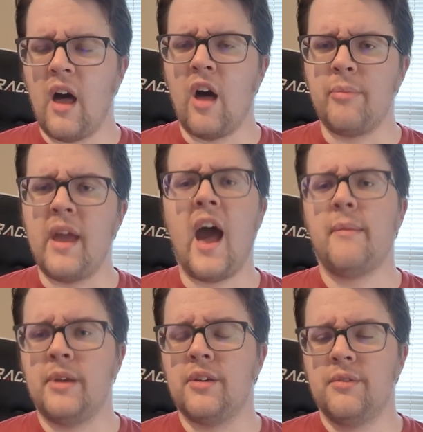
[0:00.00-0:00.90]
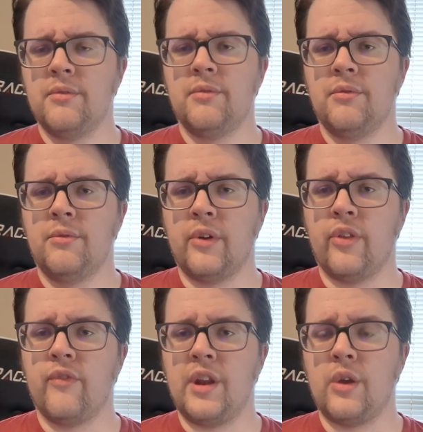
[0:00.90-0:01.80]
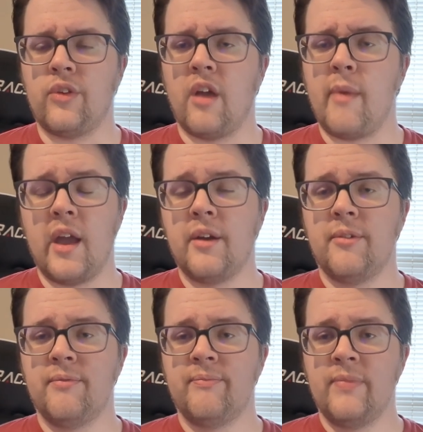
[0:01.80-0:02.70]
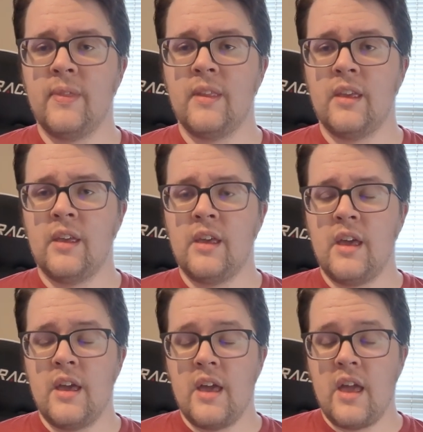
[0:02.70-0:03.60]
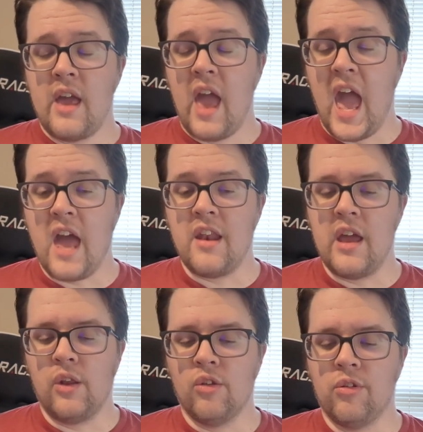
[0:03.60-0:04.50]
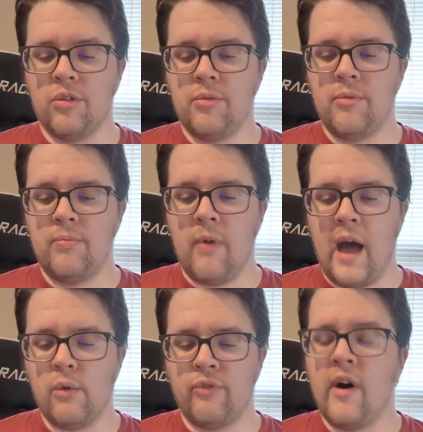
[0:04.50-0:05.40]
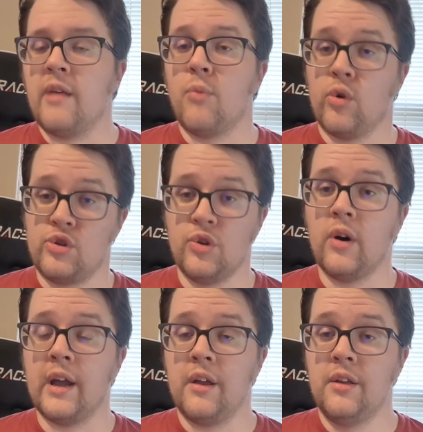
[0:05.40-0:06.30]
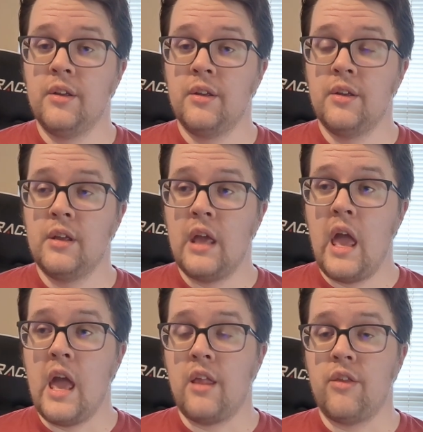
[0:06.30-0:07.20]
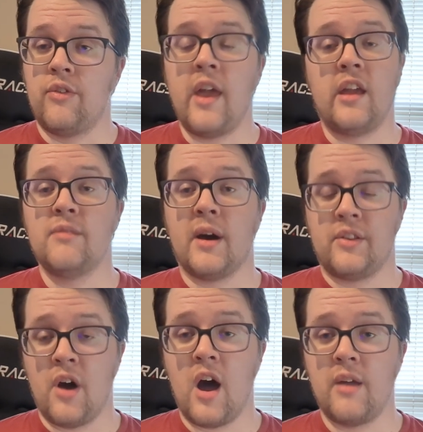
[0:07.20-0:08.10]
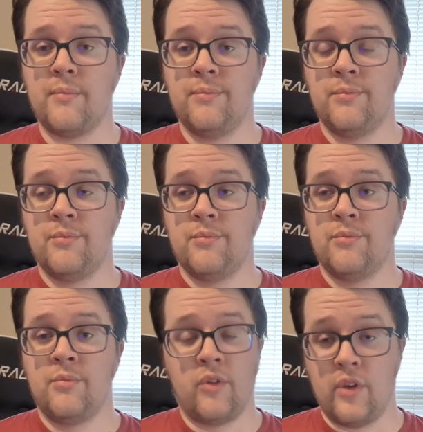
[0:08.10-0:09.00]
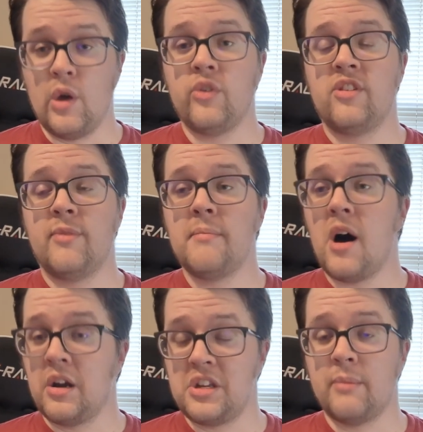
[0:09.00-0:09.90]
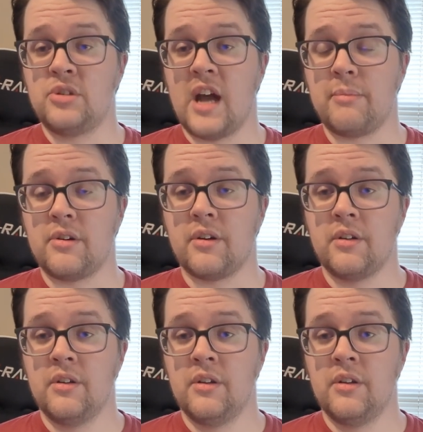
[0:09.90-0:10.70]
I'll be happy with the videos I make. And I will find more joy in taking my time with a Yotsuba manga dub chapter